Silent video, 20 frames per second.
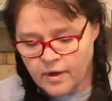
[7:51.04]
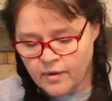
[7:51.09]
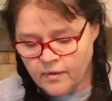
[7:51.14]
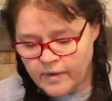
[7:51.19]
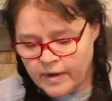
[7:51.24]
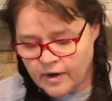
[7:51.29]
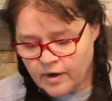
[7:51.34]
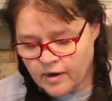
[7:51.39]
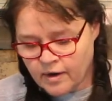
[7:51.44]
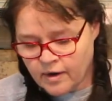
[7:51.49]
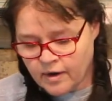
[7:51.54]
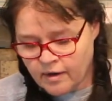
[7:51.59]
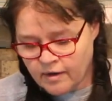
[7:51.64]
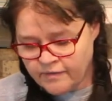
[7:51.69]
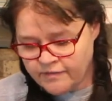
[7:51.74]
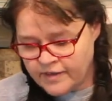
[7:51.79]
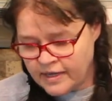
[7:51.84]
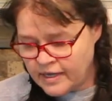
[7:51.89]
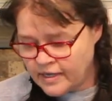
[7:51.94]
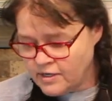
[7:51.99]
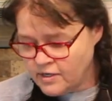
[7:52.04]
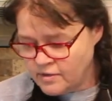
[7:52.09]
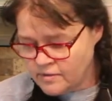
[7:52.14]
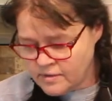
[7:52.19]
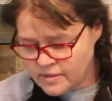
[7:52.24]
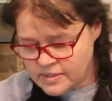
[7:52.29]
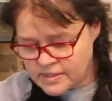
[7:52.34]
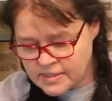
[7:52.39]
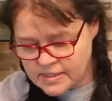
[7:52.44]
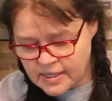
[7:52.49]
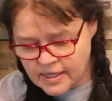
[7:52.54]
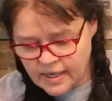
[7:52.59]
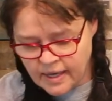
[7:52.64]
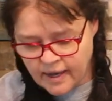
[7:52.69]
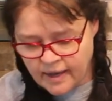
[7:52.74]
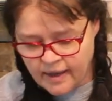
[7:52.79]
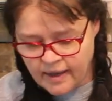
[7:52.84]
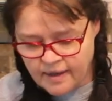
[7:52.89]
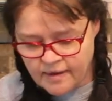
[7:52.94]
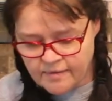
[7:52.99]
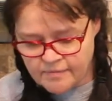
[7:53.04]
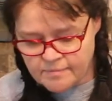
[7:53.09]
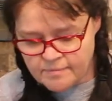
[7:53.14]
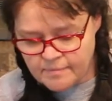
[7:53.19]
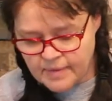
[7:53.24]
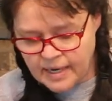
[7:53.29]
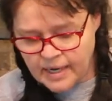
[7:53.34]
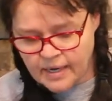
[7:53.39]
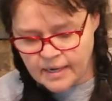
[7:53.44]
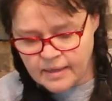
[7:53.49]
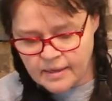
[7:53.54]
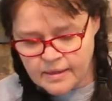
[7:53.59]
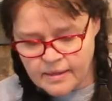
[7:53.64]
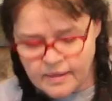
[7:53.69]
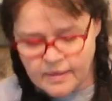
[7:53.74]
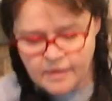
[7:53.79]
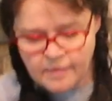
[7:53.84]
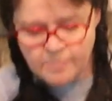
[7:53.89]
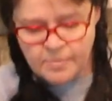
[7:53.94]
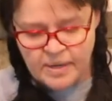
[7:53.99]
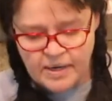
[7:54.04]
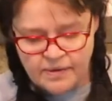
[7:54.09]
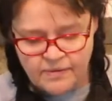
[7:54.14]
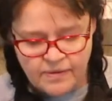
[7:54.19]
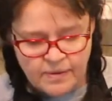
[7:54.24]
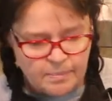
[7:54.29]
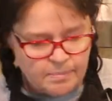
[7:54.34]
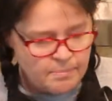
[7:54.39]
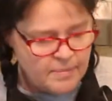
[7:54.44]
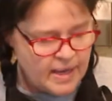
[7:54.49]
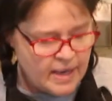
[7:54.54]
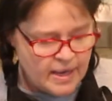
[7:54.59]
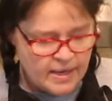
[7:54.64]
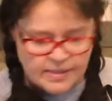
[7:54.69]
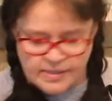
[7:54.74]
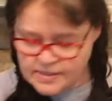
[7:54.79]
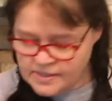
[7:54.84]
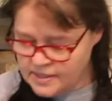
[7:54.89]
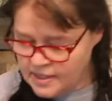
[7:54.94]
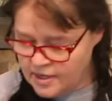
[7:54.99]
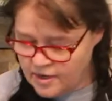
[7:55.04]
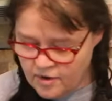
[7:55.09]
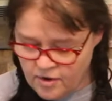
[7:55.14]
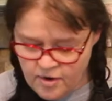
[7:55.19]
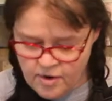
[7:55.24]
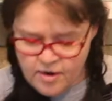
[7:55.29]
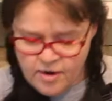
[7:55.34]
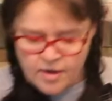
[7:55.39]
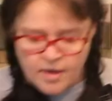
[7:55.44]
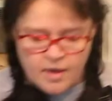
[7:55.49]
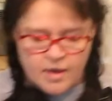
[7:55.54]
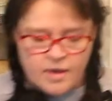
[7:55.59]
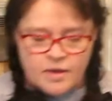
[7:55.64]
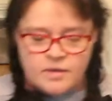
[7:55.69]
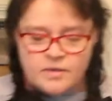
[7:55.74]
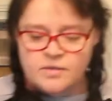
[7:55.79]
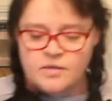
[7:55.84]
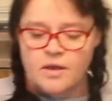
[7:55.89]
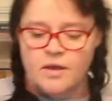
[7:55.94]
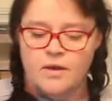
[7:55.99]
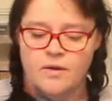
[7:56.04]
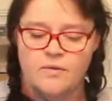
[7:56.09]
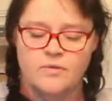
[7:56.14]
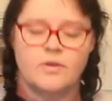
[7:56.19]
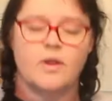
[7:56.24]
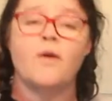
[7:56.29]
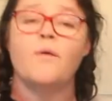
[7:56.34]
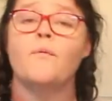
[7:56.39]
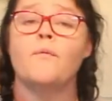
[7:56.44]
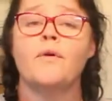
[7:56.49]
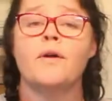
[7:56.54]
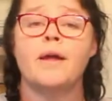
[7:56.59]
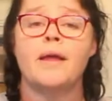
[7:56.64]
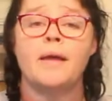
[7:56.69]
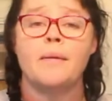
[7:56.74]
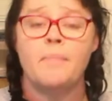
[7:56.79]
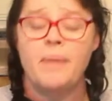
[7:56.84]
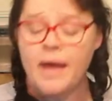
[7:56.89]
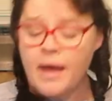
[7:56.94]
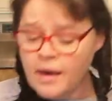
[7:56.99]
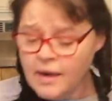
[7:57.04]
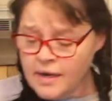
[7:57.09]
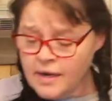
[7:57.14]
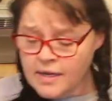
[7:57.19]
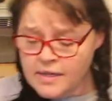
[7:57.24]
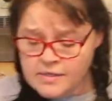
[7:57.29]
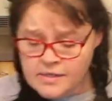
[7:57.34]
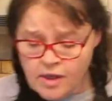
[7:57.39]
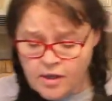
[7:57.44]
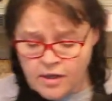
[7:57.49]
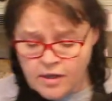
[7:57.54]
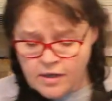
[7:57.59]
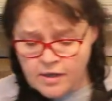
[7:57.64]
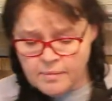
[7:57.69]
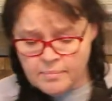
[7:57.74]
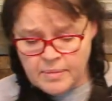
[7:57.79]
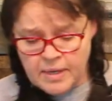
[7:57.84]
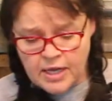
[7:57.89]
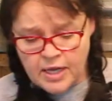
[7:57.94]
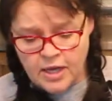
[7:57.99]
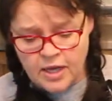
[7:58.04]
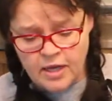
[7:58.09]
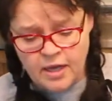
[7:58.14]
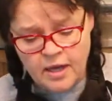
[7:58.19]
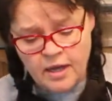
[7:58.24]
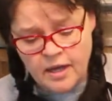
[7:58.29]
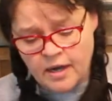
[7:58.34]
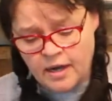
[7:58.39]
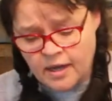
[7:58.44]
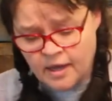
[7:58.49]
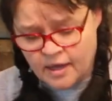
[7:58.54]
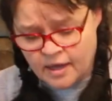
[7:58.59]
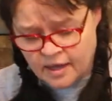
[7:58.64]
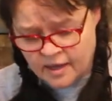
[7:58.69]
and our coffee, and you can see I have made a little bit of a mess here, so don't worry about it. It's all gonna be good.